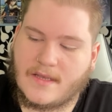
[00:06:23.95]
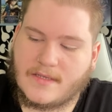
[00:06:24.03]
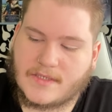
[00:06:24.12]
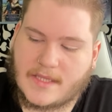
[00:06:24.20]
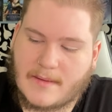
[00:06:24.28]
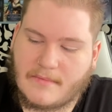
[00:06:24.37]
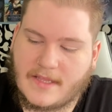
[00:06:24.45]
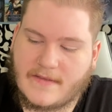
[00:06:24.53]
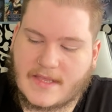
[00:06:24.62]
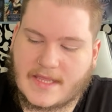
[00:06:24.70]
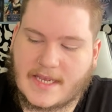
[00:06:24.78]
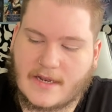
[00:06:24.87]
So they
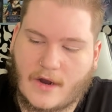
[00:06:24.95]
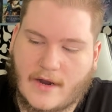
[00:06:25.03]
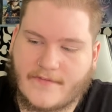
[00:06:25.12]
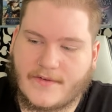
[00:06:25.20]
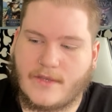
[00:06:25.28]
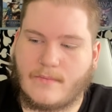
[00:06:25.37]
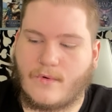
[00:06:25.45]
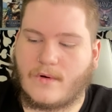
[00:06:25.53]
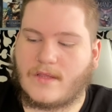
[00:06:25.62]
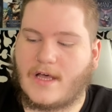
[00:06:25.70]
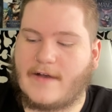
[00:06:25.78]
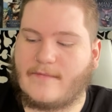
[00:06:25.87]
believe that they could offer you
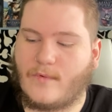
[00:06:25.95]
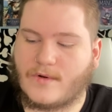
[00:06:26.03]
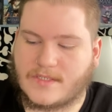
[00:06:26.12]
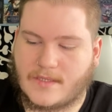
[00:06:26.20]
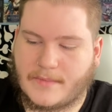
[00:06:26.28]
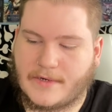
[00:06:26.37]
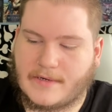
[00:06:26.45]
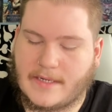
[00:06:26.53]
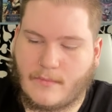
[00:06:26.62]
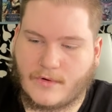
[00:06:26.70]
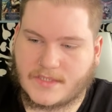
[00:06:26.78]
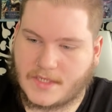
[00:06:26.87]
more love, more stability,
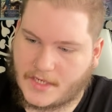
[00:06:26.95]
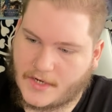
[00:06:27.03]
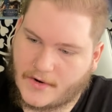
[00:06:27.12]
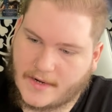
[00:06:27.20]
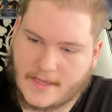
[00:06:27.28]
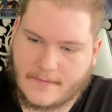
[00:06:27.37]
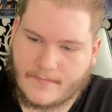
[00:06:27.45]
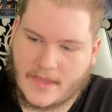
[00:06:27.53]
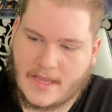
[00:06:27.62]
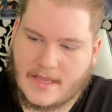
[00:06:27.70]
more security.